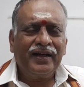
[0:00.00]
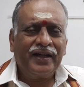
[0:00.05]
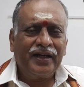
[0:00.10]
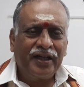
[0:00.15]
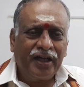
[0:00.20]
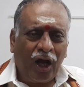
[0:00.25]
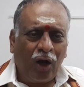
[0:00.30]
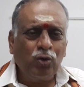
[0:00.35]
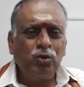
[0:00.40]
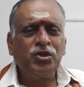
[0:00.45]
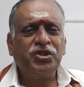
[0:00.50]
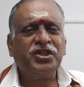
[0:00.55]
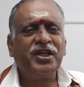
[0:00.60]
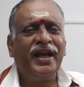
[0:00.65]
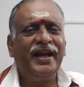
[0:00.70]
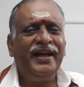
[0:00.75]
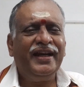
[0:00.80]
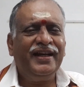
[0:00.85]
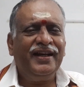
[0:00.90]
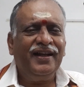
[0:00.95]

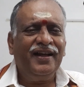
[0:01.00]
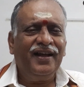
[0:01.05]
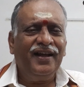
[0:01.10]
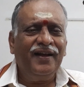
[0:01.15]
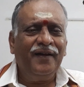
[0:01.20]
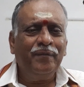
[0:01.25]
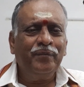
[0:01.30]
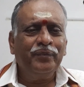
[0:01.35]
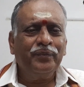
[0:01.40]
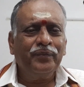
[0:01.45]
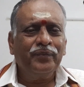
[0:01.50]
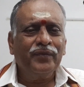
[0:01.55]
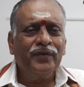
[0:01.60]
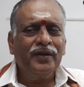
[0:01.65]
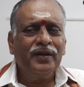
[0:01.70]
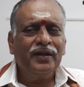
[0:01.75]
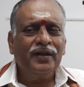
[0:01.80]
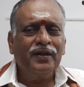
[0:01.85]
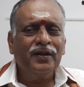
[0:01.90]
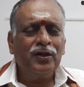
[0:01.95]
downside,
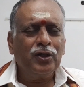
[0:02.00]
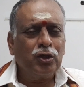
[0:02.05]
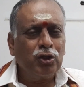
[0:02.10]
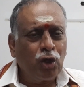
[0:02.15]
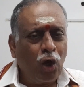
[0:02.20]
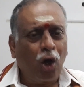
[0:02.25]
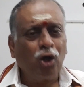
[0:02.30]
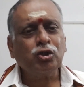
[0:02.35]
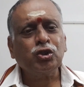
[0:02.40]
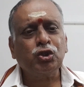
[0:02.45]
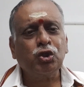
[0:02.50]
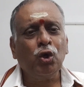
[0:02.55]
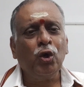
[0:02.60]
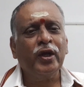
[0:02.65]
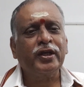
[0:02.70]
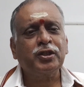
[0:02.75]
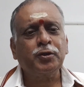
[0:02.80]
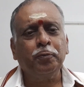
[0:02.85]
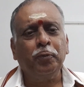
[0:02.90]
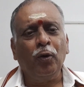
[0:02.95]
not so
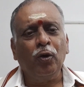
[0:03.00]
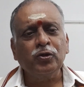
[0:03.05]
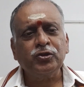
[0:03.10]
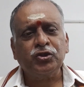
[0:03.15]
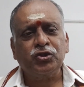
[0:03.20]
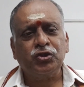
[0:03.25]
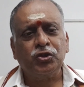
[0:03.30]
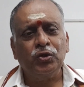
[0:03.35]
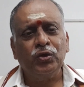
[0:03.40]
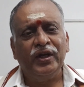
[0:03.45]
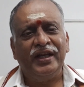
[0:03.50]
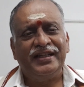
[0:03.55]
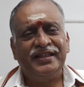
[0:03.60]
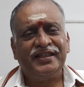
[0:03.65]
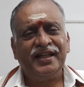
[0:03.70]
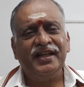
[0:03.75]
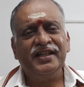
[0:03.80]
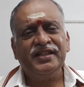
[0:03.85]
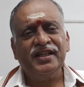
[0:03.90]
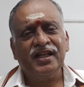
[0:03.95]
exposed to
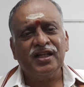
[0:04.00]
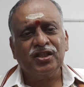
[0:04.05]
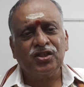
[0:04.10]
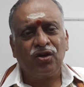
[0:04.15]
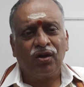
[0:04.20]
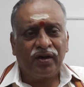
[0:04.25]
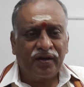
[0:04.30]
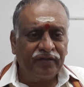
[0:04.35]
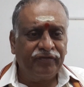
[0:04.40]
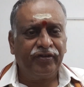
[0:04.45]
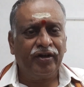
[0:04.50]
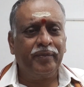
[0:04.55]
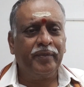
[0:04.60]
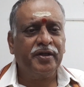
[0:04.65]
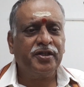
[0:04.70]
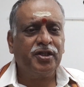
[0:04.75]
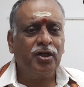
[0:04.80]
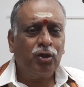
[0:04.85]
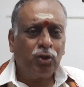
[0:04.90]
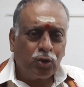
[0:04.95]
intelligence or
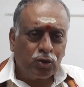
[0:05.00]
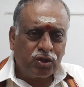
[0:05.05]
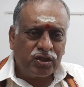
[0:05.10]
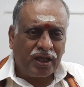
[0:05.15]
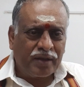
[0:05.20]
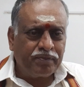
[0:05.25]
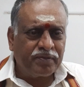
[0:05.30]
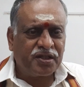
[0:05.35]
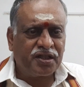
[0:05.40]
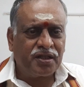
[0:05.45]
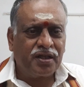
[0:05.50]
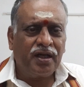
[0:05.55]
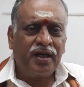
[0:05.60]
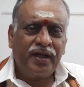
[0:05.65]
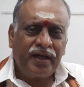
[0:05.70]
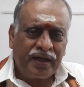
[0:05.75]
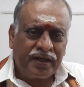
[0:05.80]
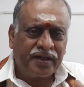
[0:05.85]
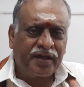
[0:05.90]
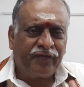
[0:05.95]
information, to some
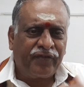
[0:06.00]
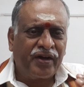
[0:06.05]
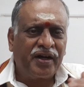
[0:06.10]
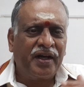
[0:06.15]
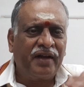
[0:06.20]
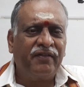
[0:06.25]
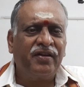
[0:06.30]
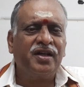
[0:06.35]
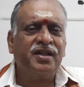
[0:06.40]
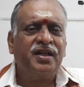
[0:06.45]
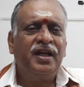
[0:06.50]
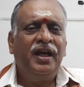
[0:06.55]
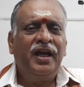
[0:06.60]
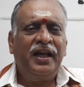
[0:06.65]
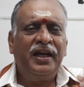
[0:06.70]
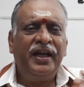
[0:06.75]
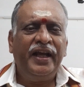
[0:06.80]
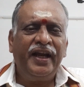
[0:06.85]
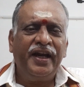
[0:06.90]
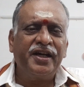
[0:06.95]
different
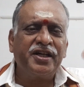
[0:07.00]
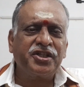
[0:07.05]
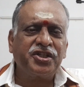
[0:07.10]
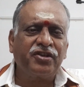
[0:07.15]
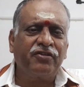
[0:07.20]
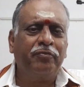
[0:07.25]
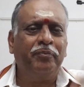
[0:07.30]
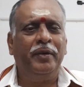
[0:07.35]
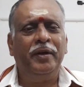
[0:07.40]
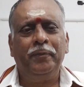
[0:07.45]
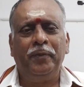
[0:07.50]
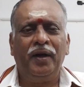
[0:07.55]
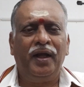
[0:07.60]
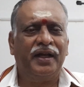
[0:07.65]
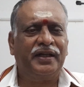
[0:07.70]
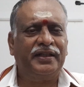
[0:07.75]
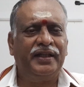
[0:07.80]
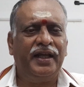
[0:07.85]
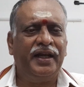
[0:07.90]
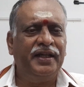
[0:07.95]
layers of people
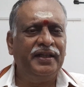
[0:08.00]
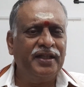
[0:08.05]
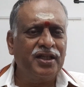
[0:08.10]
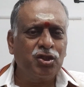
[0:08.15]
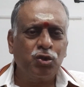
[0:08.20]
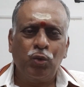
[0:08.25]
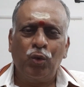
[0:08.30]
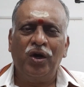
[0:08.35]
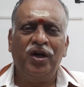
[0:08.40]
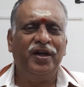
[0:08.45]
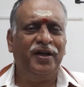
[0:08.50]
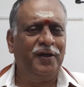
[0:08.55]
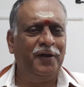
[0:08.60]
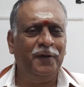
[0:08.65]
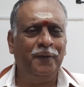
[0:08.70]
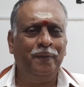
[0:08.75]
are there in this world.